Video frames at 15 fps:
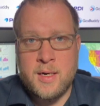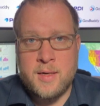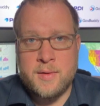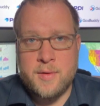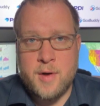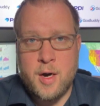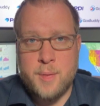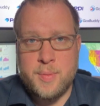
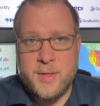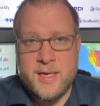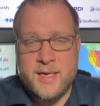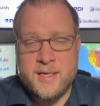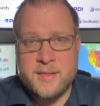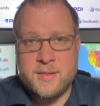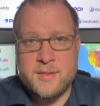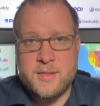There are
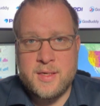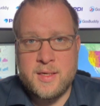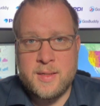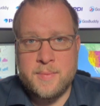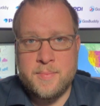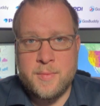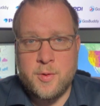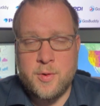plans,
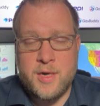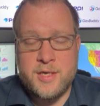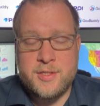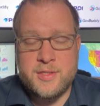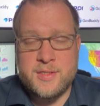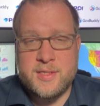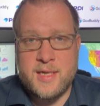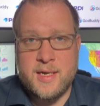um, or
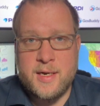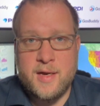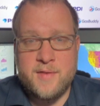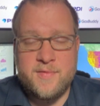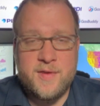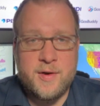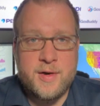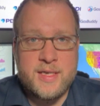I should say
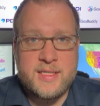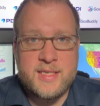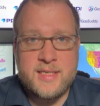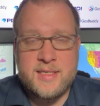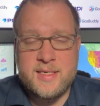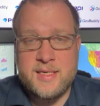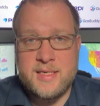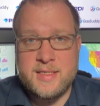uh, various
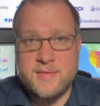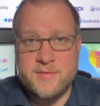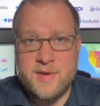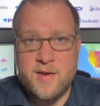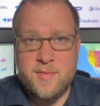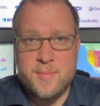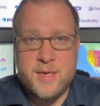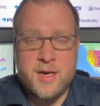entities
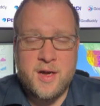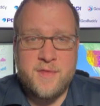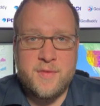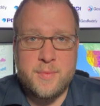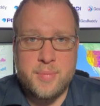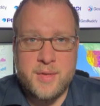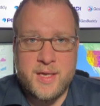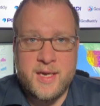of government
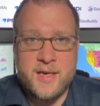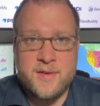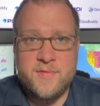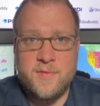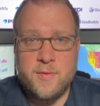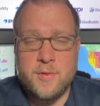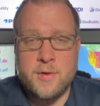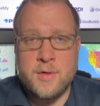often
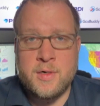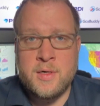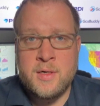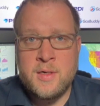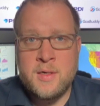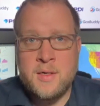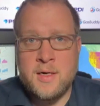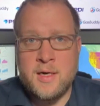plan
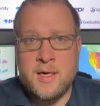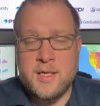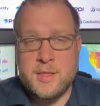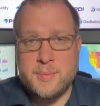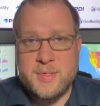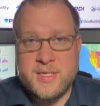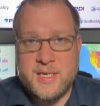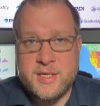for
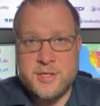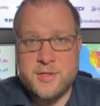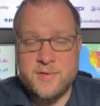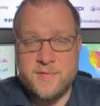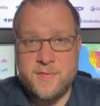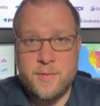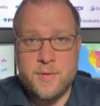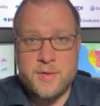uh, the
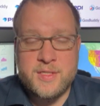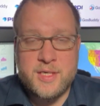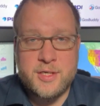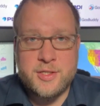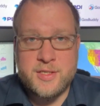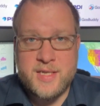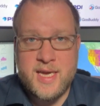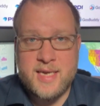potential for
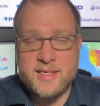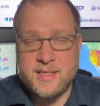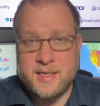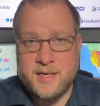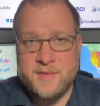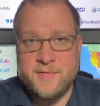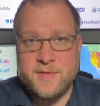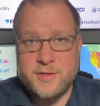such
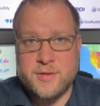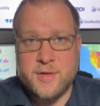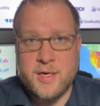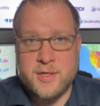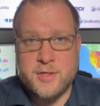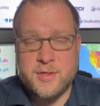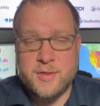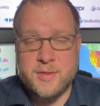attacks on
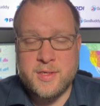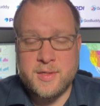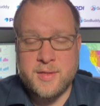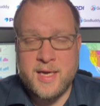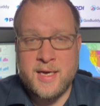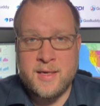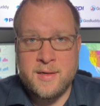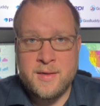infrastructure
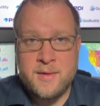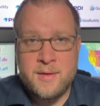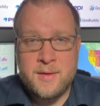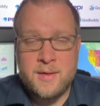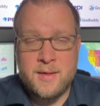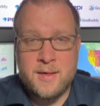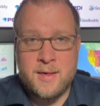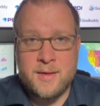so that
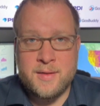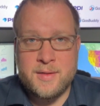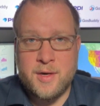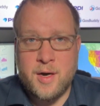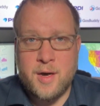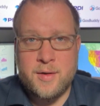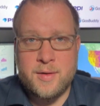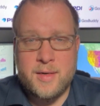uh,
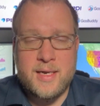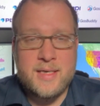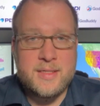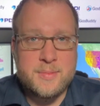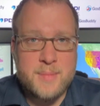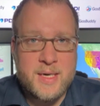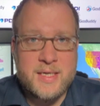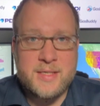there aren't
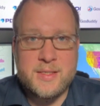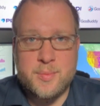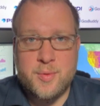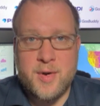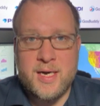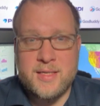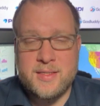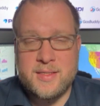as many
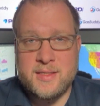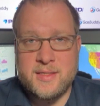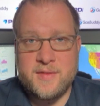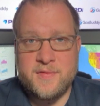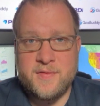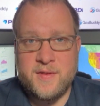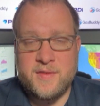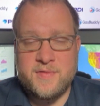surprises
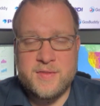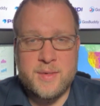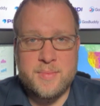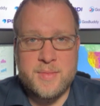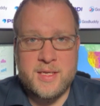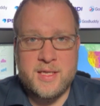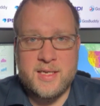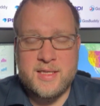if, if
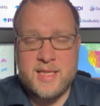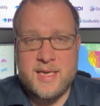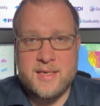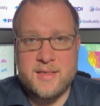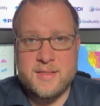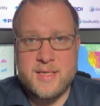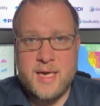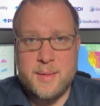something like
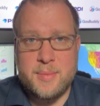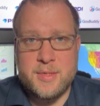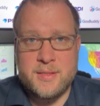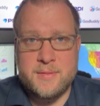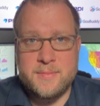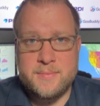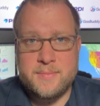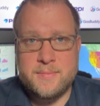that does happen.